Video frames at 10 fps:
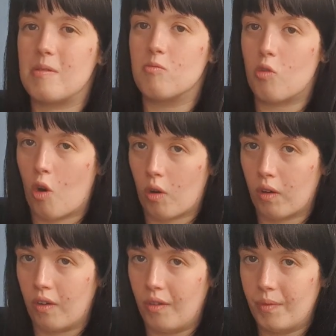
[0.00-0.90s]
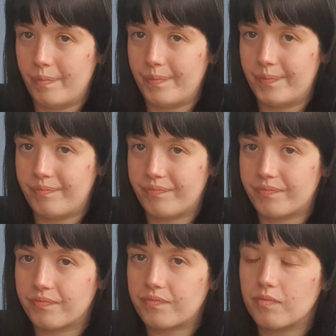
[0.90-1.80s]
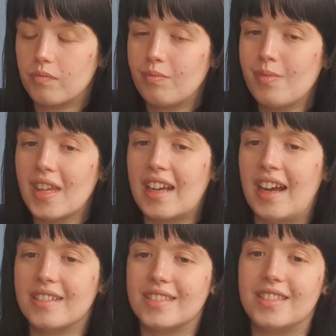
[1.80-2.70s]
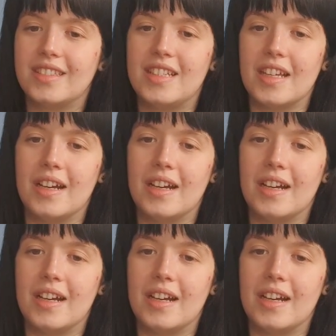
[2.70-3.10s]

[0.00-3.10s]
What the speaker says: be wrong, and